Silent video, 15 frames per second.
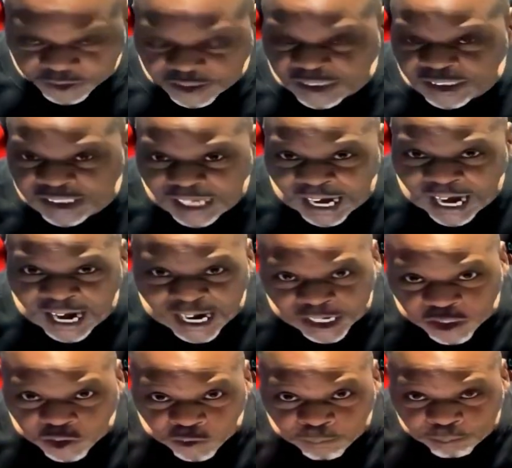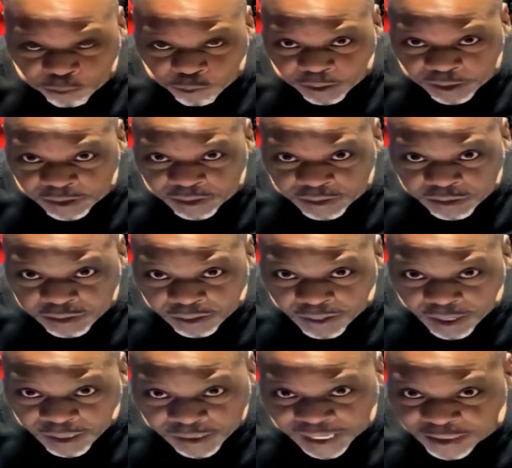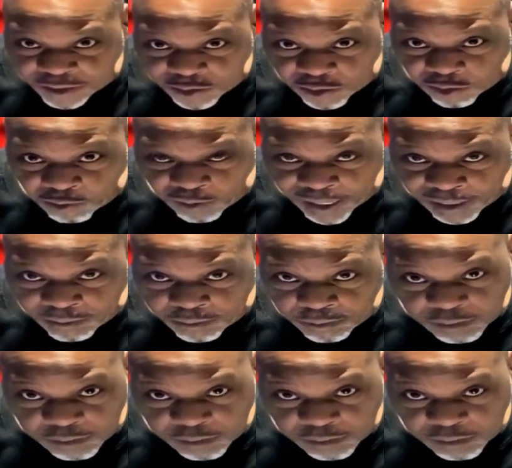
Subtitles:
since the audio port likes to go out,